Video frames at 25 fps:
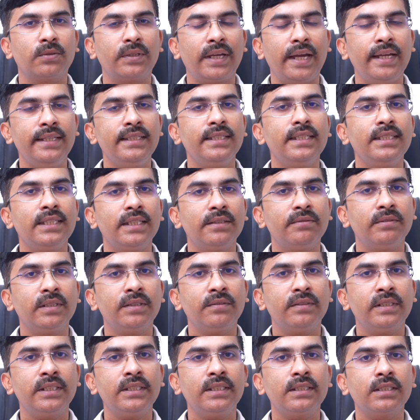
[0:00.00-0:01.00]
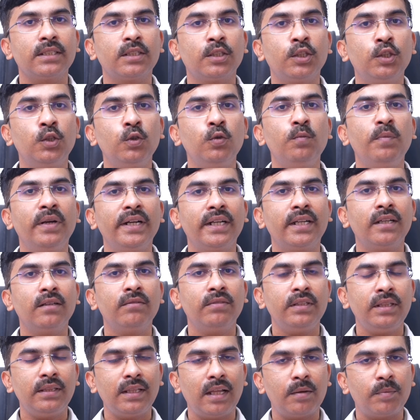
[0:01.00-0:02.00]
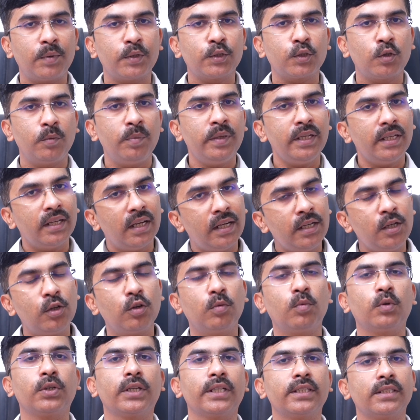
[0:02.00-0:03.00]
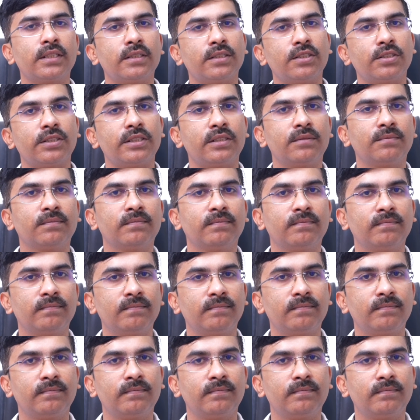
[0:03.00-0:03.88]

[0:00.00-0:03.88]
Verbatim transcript: cancer survivors do better with laparoscopic and robotic surgery.